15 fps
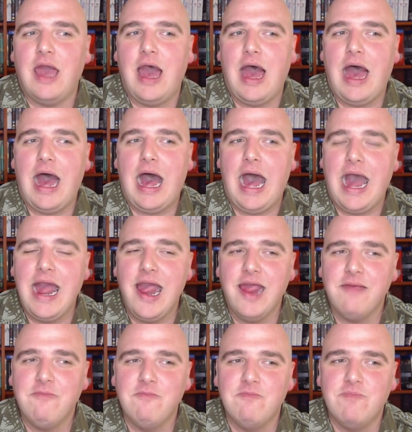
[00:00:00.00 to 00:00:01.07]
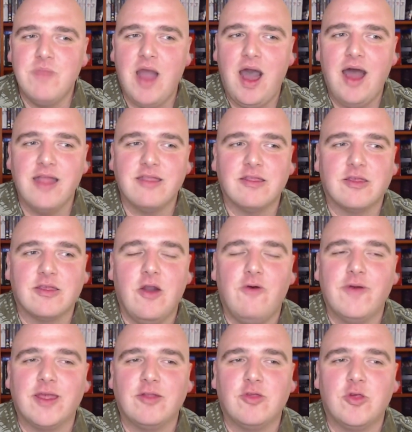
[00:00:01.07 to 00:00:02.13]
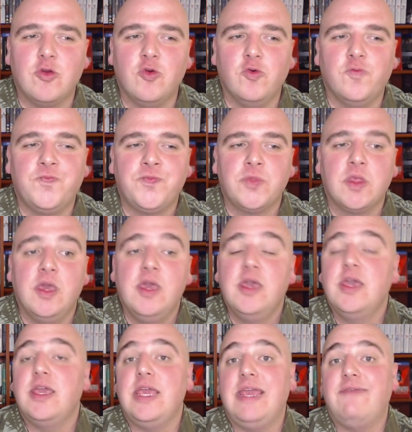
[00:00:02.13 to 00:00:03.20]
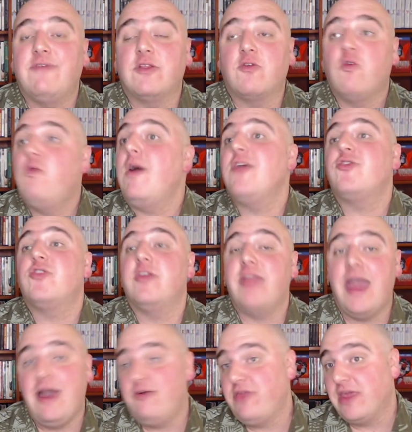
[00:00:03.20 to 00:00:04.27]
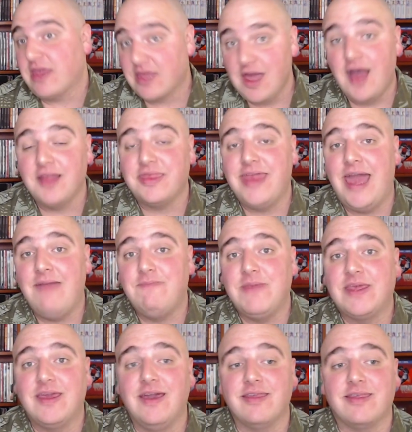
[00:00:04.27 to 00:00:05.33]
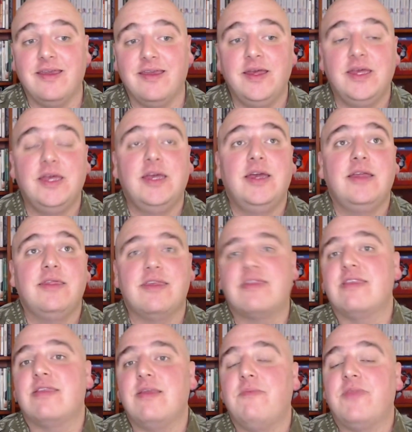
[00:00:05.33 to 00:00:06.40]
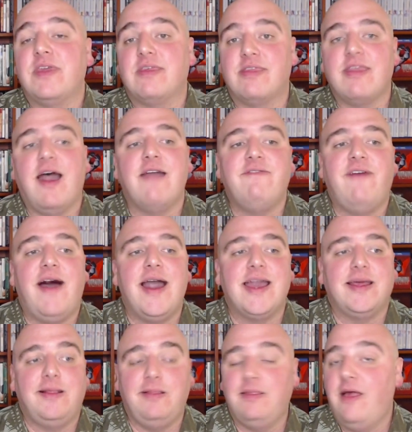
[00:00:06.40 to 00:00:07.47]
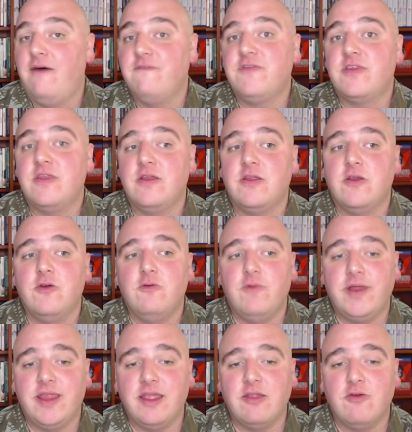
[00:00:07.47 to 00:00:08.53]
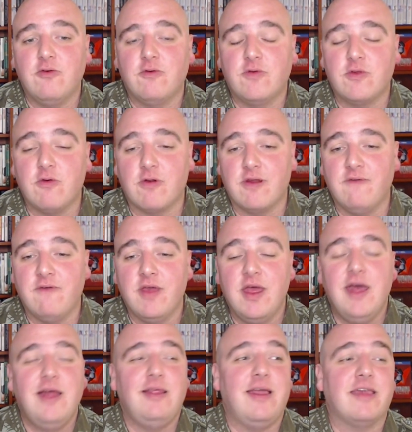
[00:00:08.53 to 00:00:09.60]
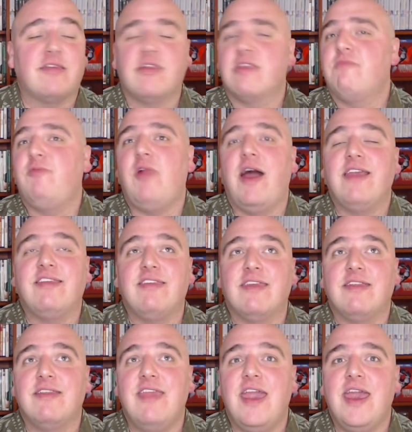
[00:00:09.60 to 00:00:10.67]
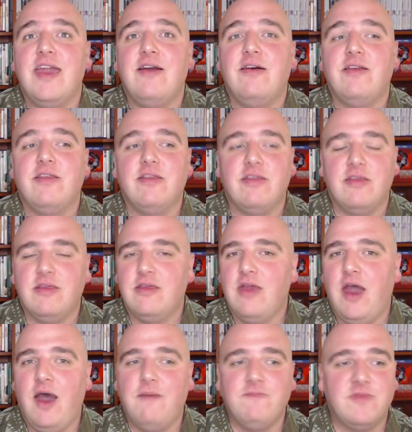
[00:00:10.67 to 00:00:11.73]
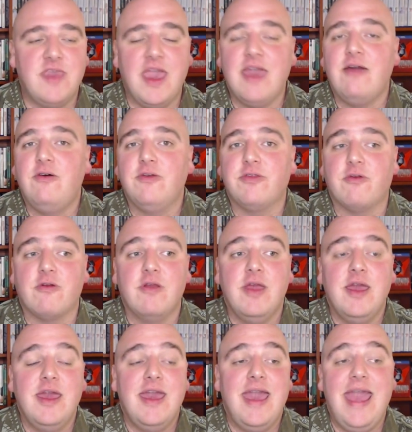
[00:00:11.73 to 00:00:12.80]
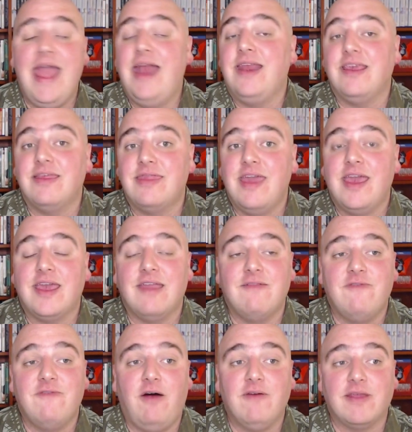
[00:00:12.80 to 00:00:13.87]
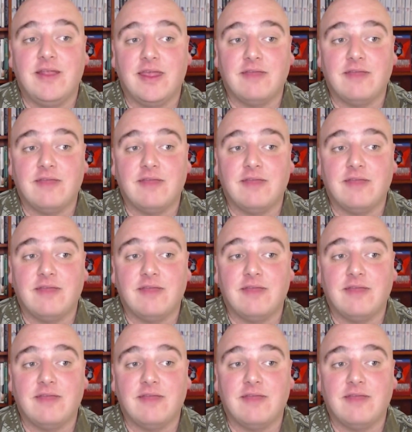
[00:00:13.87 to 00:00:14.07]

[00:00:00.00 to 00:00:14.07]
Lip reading: I'm not going to even question how they got that because this is something sci-fi loves to do when they do sort of like splicing tales or anything involving like